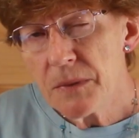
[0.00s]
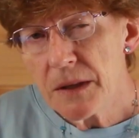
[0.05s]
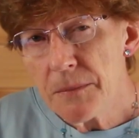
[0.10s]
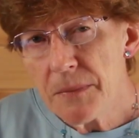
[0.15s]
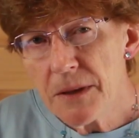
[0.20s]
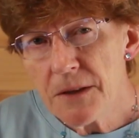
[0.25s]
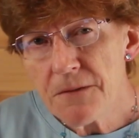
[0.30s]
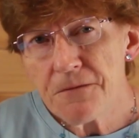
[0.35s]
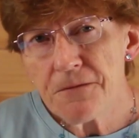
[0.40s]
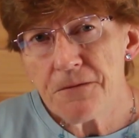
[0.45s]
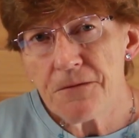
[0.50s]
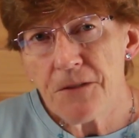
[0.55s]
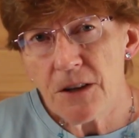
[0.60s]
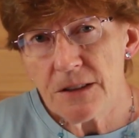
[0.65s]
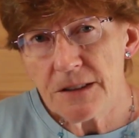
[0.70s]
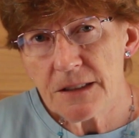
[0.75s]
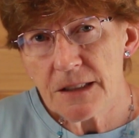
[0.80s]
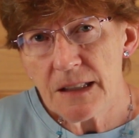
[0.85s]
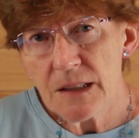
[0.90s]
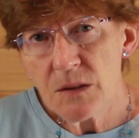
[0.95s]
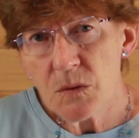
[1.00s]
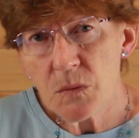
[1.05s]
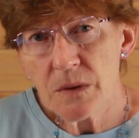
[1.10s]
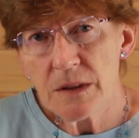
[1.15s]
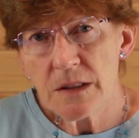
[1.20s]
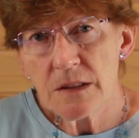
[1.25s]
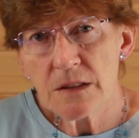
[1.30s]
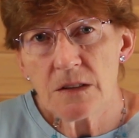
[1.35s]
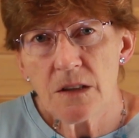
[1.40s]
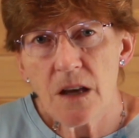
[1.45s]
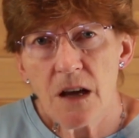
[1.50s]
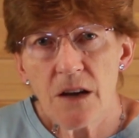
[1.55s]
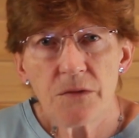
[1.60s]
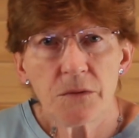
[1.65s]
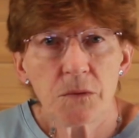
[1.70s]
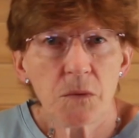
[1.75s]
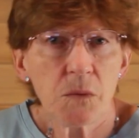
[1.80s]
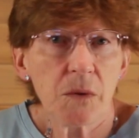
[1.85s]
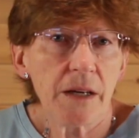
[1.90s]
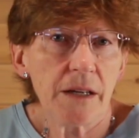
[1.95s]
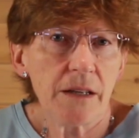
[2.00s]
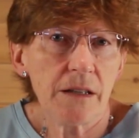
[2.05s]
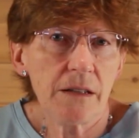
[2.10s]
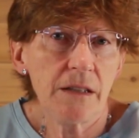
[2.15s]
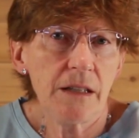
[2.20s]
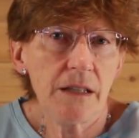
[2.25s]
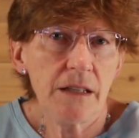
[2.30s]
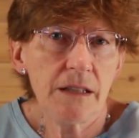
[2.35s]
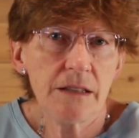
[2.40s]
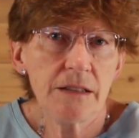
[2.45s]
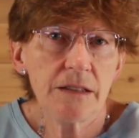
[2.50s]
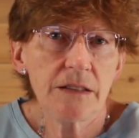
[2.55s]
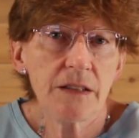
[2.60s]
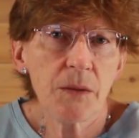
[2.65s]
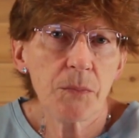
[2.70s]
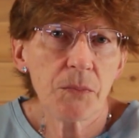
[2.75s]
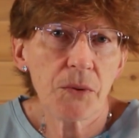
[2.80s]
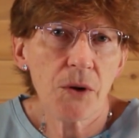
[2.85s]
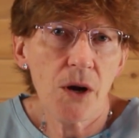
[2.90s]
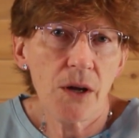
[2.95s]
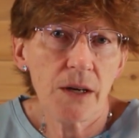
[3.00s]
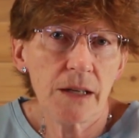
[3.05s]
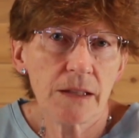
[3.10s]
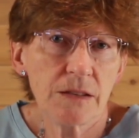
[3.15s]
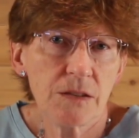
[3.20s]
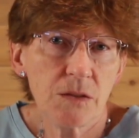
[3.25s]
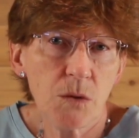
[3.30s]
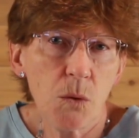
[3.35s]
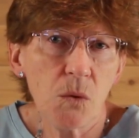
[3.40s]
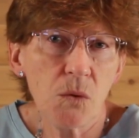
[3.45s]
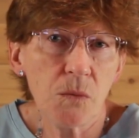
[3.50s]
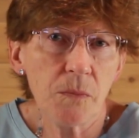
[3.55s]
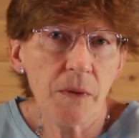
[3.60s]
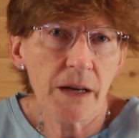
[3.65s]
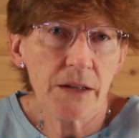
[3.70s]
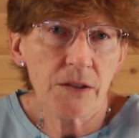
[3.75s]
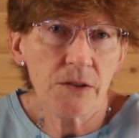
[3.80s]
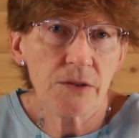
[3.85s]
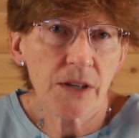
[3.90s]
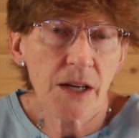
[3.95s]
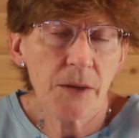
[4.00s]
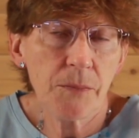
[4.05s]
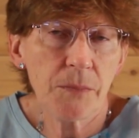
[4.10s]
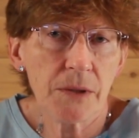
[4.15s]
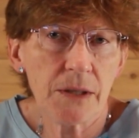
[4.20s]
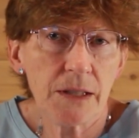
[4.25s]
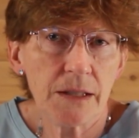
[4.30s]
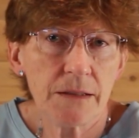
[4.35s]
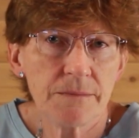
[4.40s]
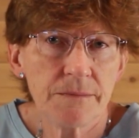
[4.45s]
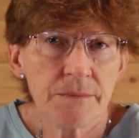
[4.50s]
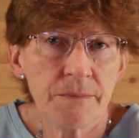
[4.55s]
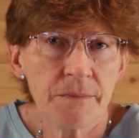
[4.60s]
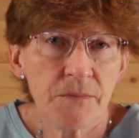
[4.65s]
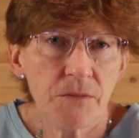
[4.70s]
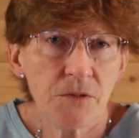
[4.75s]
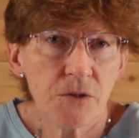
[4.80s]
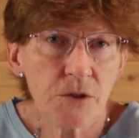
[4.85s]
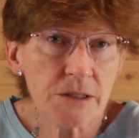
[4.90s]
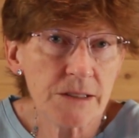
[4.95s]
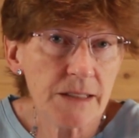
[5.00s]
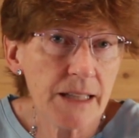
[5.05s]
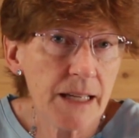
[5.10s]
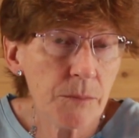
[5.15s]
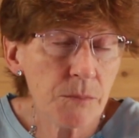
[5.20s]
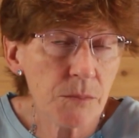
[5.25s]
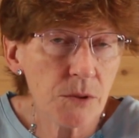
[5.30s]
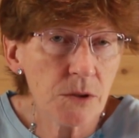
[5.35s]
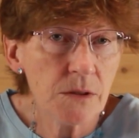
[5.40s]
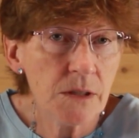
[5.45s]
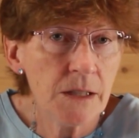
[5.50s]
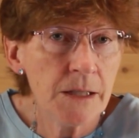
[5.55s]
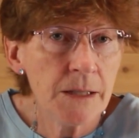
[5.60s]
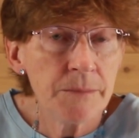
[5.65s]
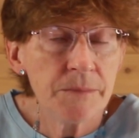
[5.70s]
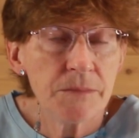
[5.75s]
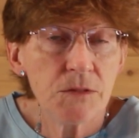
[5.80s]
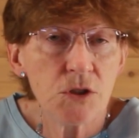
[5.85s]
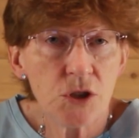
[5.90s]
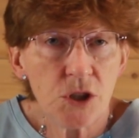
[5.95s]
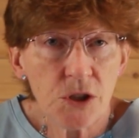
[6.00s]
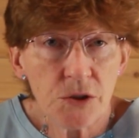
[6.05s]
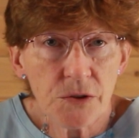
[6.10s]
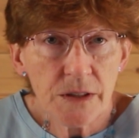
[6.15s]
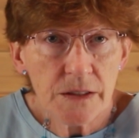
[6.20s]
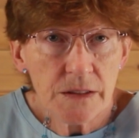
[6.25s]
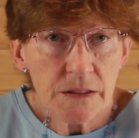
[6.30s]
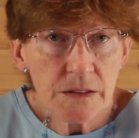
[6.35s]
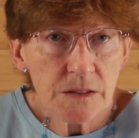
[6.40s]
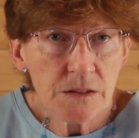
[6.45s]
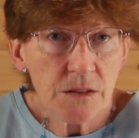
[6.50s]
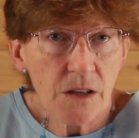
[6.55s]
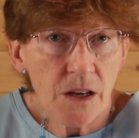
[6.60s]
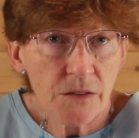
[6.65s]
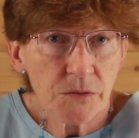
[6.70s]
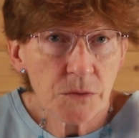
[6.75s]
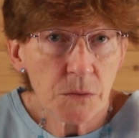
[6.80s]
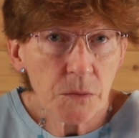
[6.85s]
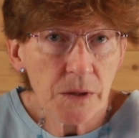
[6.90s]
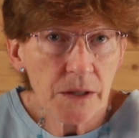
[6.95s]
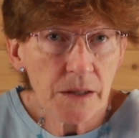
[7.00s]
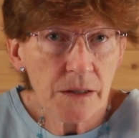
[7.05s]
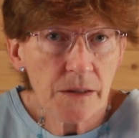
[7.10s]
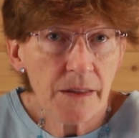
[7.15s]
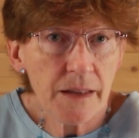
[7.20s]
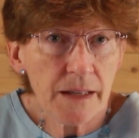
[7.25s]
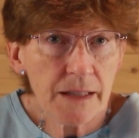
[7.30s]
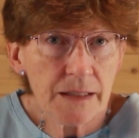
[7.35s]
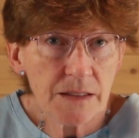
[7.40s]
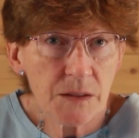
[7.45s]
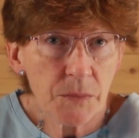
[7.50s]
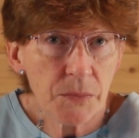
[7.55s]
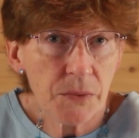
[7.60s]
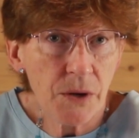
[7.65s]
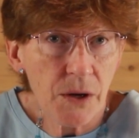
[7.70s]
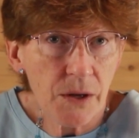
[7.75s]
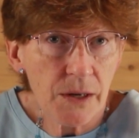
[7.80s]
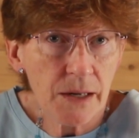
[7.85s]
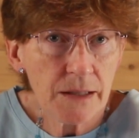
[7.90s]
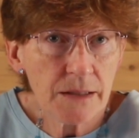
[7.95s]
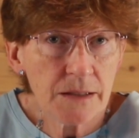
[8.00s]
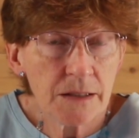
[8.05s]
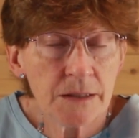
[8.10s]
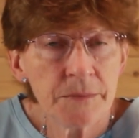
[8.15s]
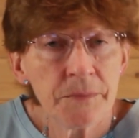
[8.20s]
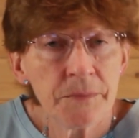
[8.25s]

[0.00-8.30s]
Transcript: be a bit fuzzy when the software is the product sold by your company. For example, Jira is software that is a product.